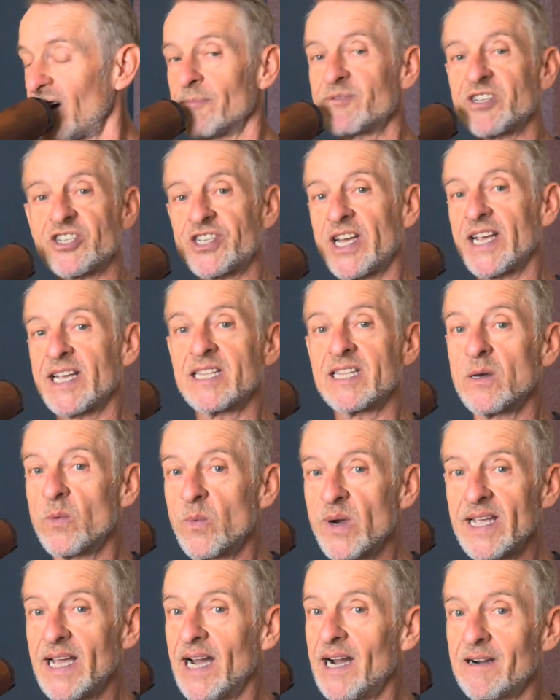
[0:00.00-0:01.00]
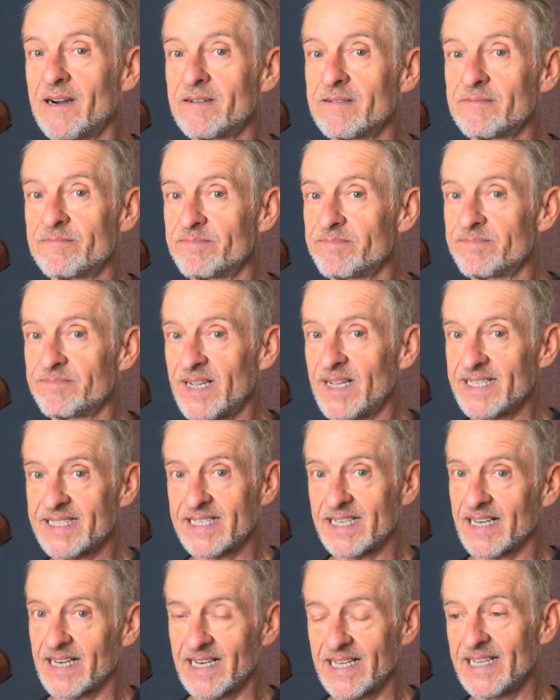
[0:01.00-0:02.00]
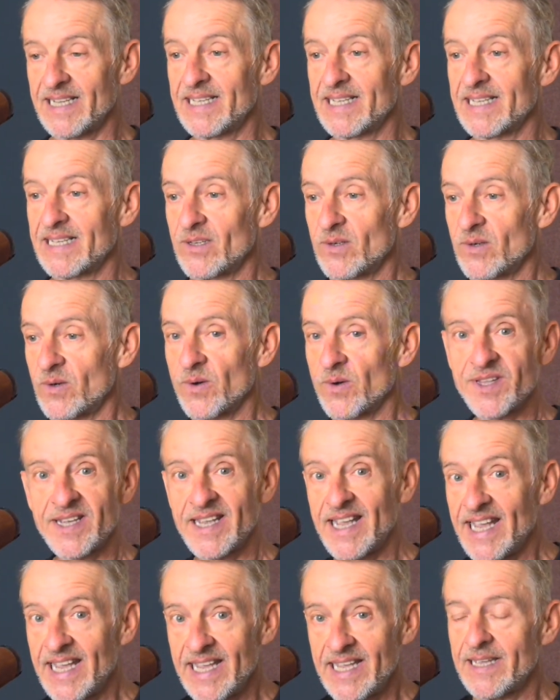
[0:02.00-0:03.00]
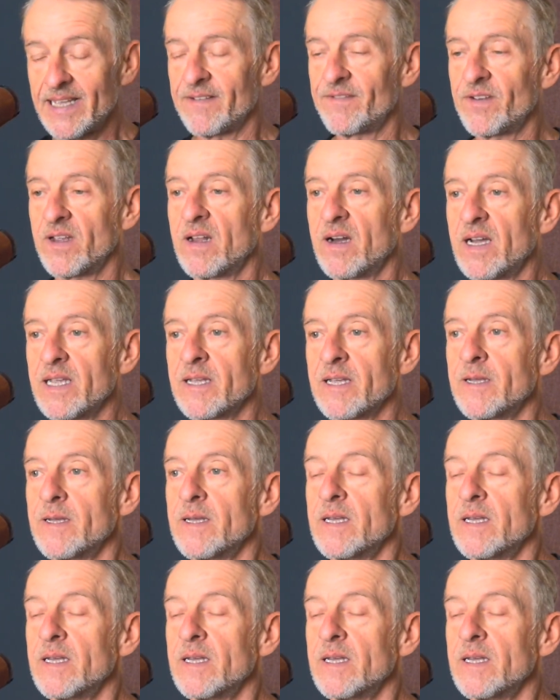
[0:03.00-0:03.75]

I'm just taking the we out, basically, or the E, if you like.